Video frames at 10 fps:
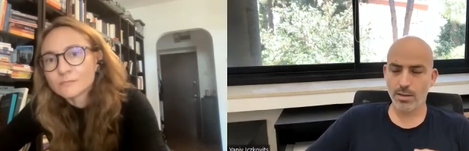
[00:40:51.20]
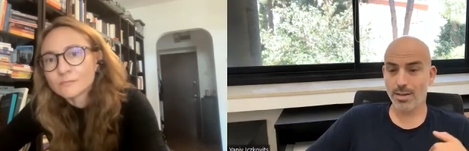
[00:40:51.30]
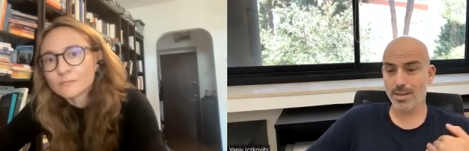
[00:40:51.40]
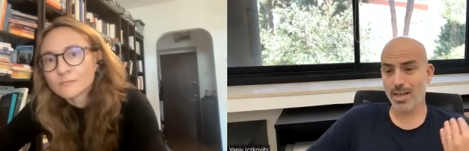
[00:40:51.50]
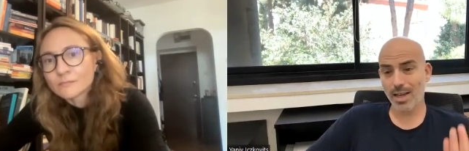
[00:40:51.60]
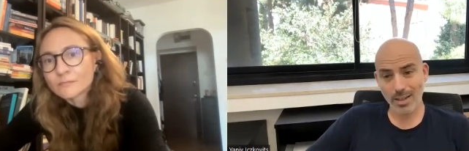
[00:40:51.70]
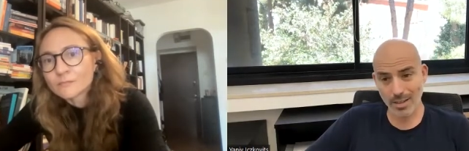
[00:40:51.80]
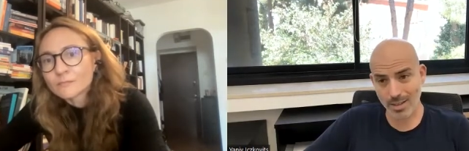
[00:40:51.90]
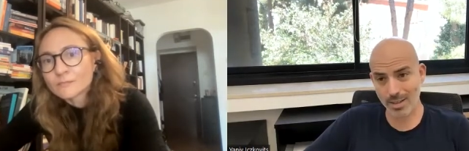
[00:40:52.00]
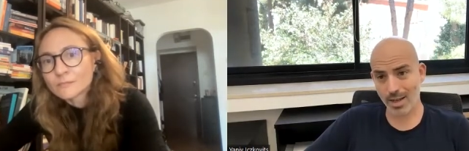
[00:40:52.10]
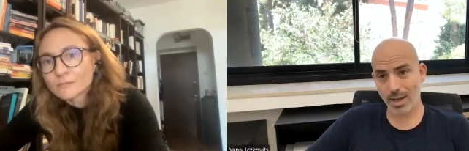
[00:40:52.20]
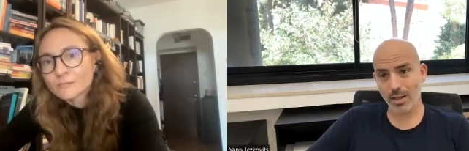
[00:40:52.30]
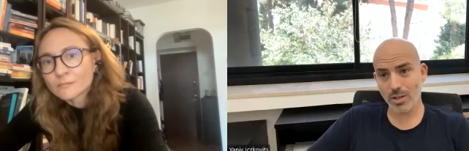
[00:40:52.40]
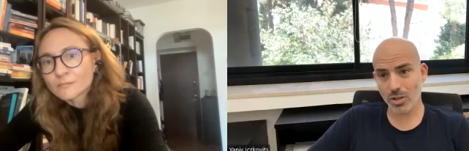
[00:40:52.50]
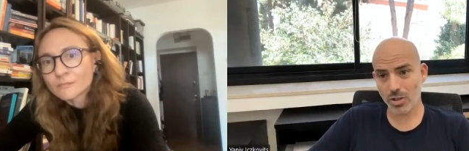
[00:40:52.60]
Speaker 1: The second
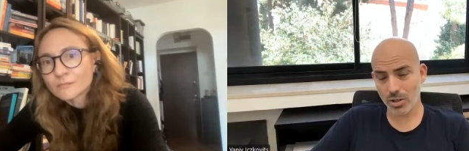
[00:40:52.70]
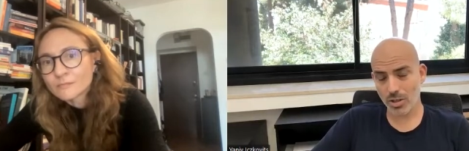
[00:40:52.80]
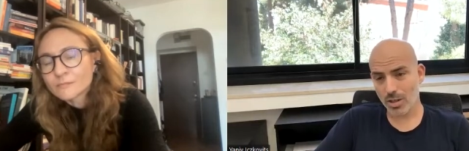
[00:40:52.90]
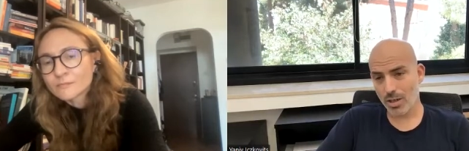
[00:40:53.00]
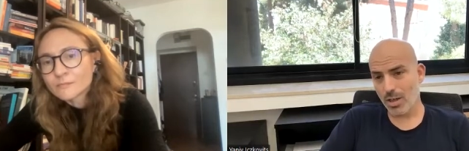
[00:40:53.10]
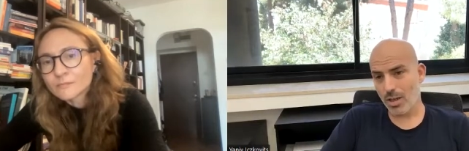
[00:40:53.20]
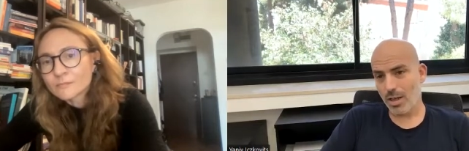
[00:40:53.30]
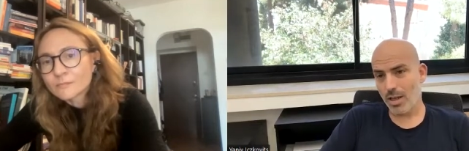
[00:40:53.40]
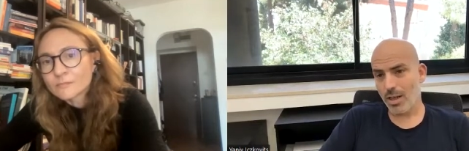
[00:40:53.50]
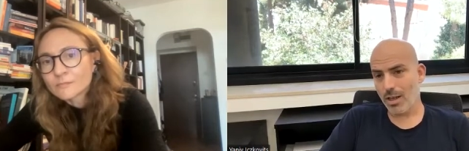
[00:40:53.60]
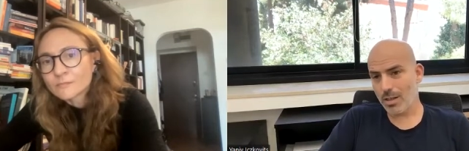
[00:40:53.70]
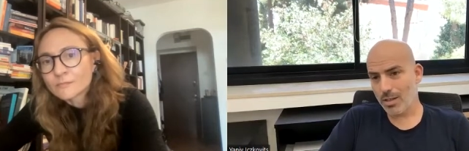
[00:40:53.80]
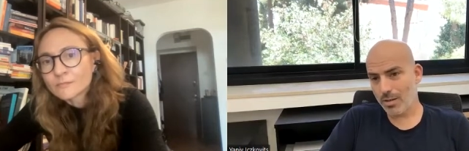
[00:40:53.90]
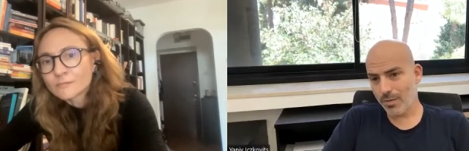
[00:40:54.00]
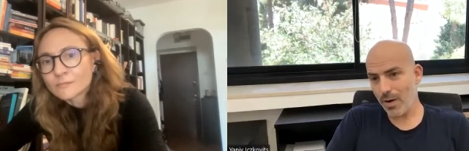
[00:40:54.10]
stage is
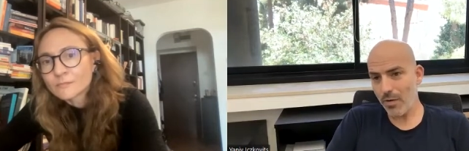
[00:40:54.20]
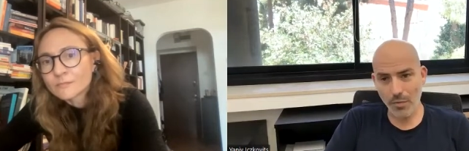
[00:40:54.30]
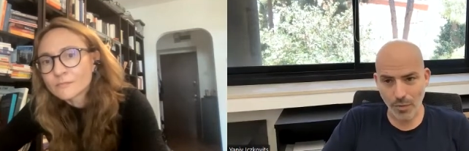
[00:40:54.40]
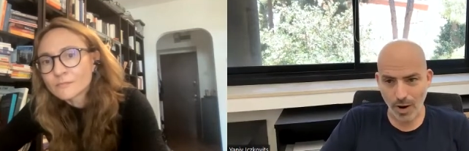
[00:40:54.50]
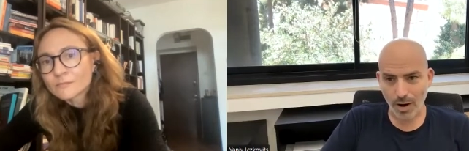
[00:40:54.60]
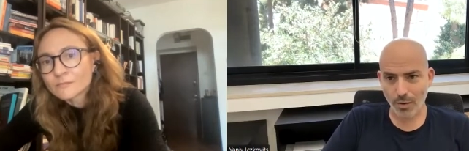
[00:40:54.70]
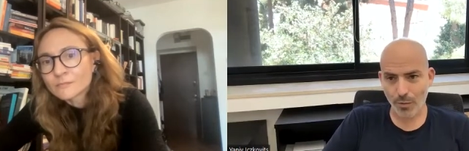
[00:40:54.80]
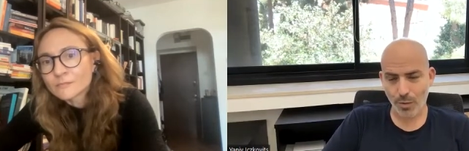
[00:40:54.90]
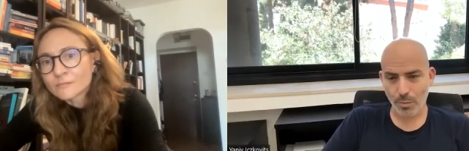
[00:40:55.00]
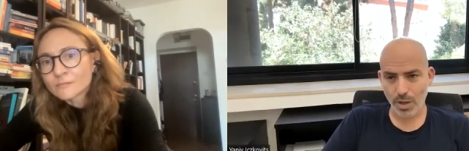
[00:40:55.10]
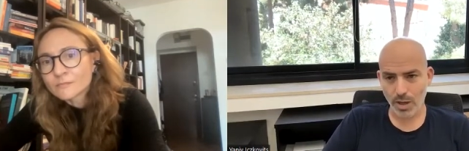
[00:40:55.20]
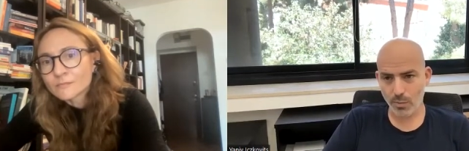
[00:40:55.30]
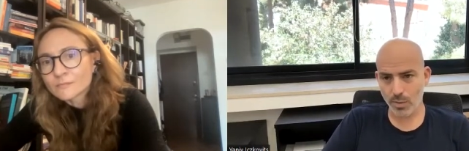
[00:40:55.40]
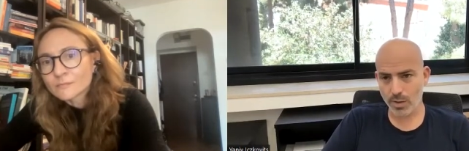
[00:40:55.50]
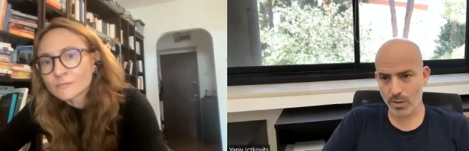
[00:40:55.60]
very far from
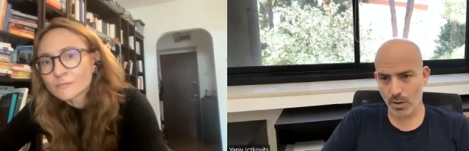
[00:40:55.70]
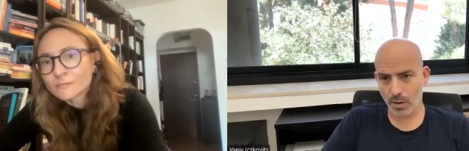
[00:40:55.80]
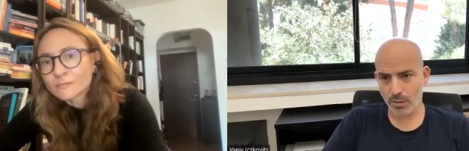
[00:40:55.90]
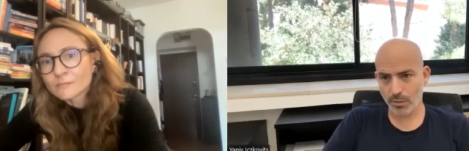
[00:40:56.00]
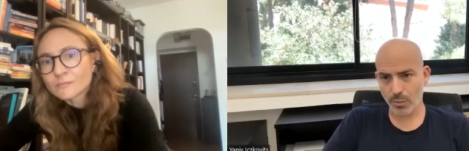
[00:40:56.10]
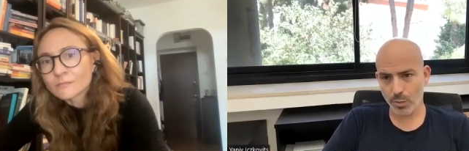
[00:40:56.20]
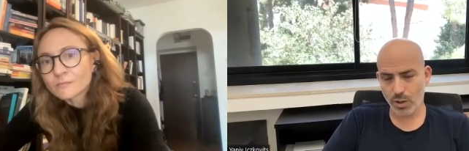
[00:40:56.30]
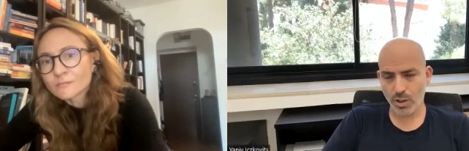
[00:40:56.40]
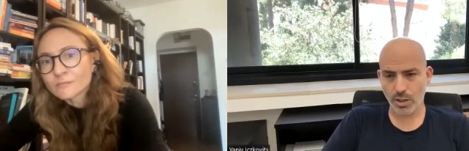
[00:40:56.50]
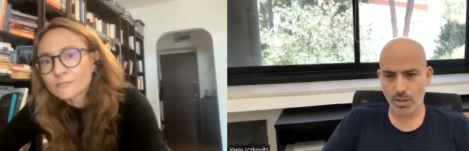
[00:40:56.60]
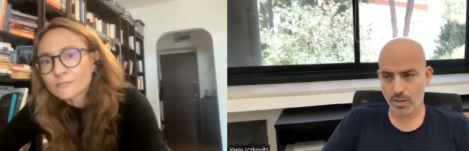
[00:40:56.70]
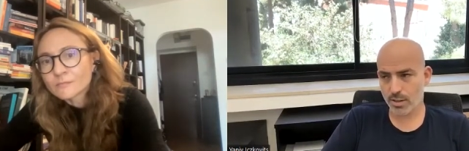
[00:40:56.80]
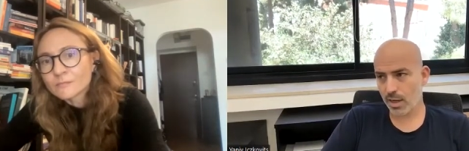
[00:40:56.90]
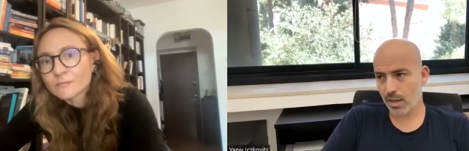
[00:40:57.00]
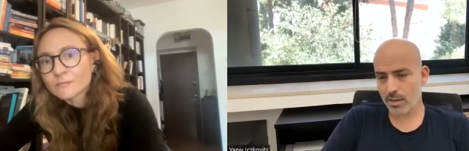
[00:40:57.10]
being resolved, which is the
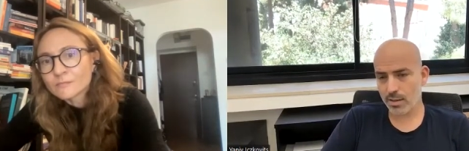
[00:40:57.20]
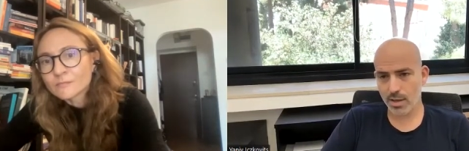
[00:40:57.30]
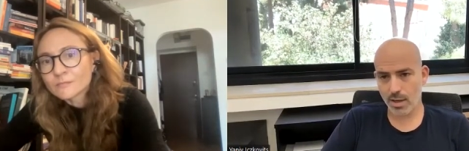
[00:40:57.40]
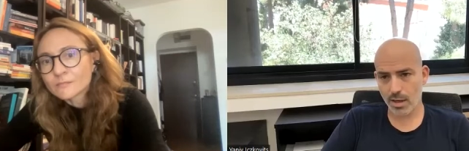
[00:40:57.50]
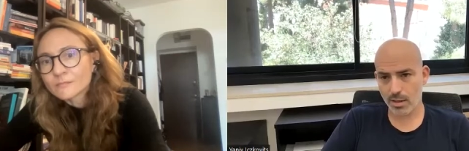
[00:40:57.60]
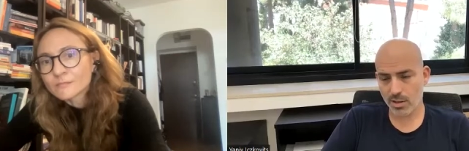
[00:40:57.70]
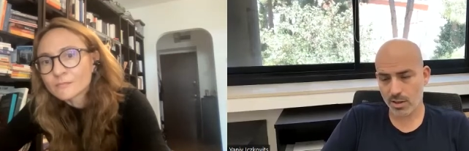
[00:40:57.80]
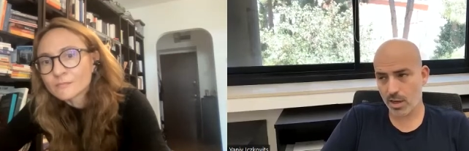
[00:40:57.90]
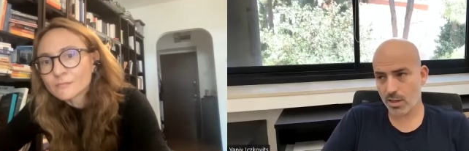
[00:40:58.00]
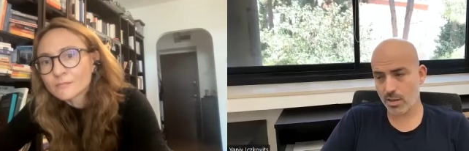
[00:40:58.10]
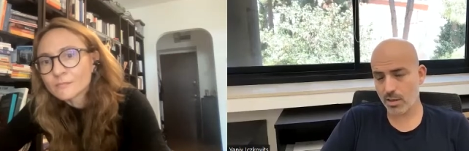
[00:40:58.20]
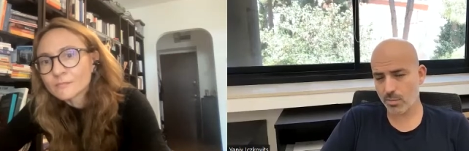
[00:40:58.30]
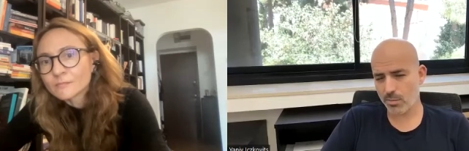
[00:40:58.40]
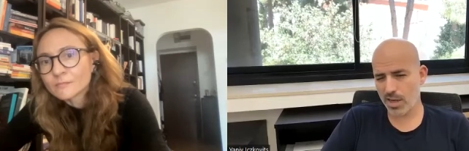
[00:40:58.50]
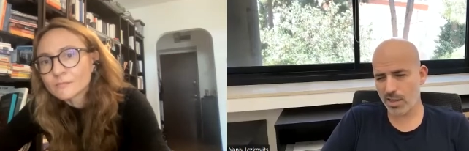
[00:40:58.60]
second stage, stage
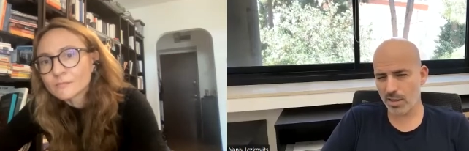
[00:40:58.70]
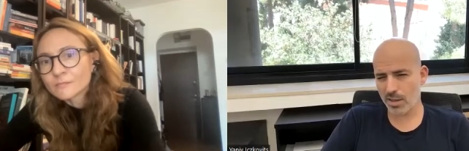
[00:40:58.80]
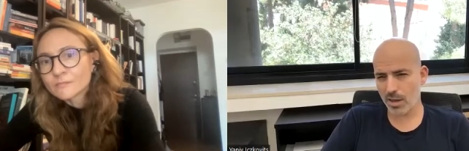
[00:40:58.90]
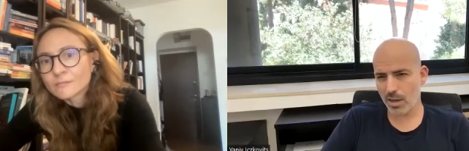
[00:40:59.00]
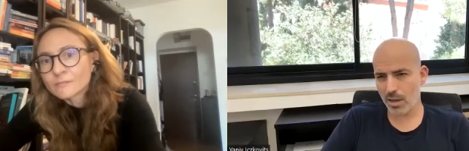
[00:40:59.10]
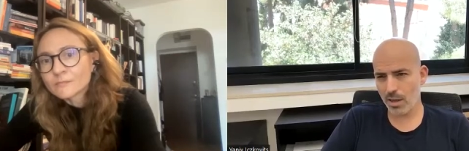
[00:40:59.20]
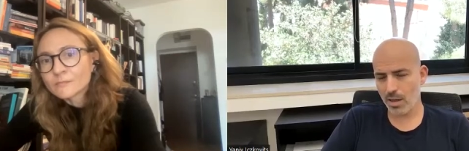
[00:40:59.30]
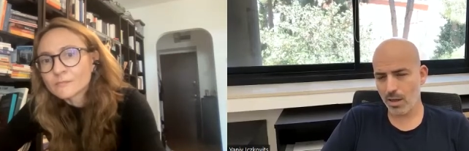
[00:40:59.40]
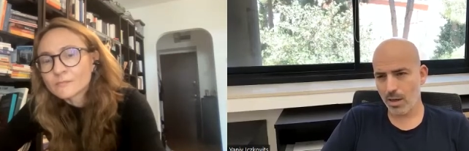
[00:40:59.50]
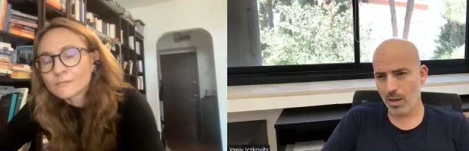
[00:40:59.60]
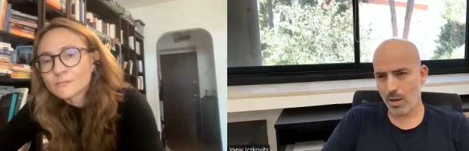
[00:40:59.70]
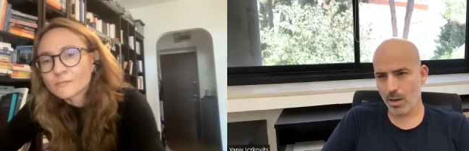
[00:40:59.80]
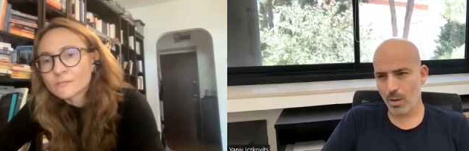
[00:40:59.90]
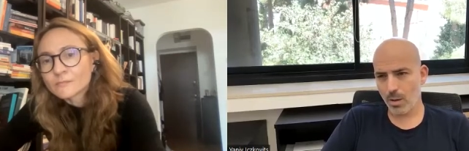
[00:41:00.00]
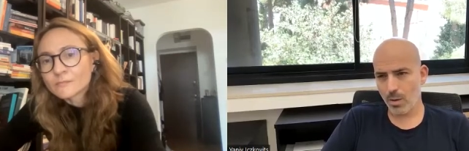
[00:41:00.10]
is basically
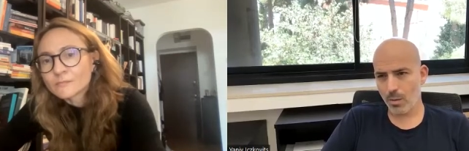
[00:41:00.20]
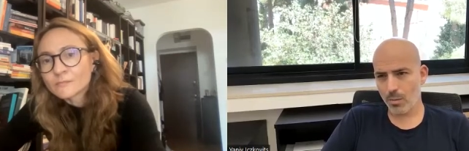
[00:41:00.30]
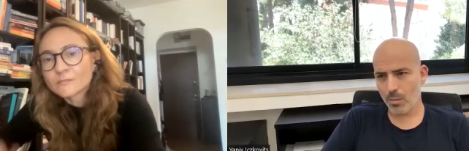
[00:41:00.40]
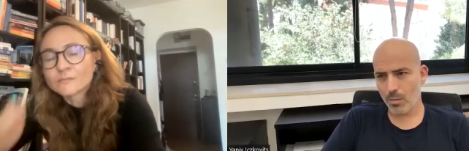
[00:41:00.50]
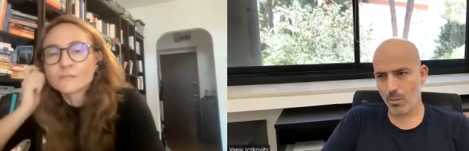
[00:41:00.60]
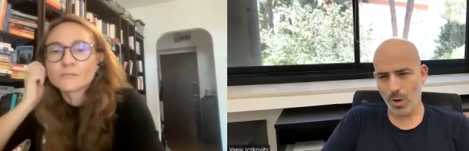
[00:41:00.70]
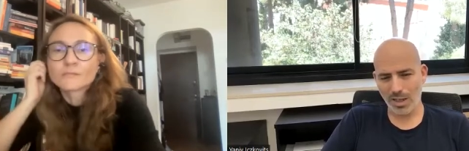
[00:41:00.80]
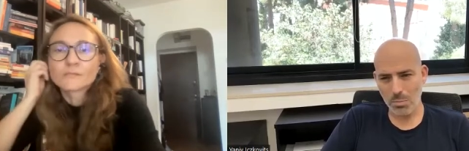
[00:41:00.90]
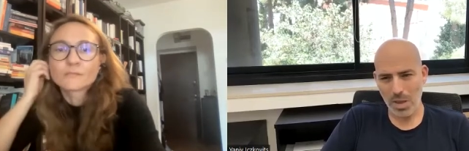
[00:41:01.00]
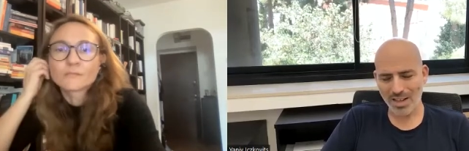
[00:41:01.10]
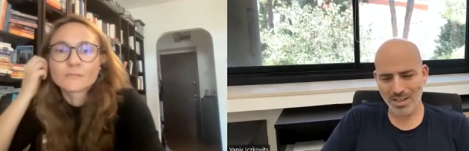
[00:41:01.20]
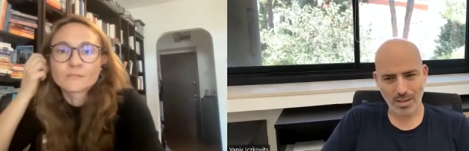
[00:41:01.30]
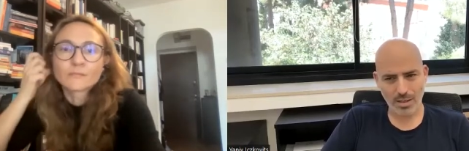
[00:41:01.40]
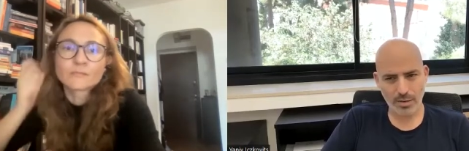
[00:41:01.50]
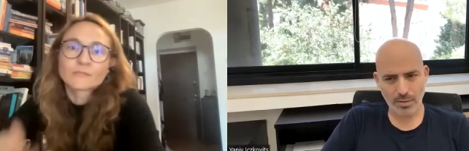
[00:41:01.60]
what makes
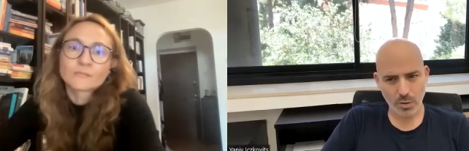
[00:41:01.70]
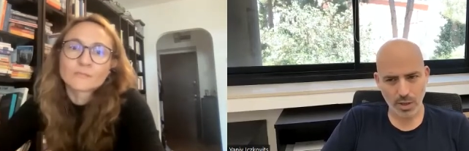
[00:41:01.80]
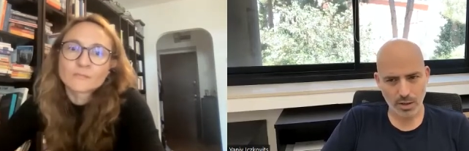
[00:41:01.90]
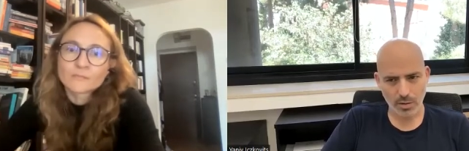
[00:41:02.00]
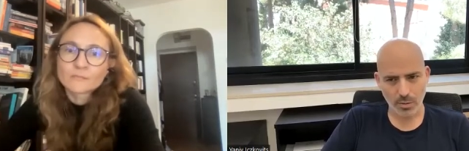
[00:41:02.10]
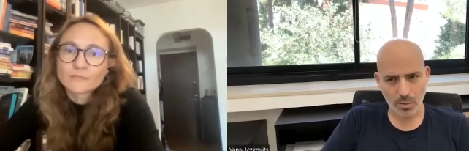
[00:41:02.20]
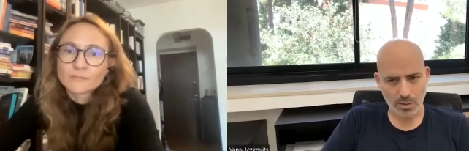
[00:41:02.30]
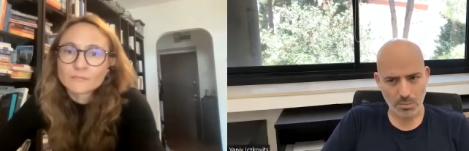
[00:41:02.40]
us live together, what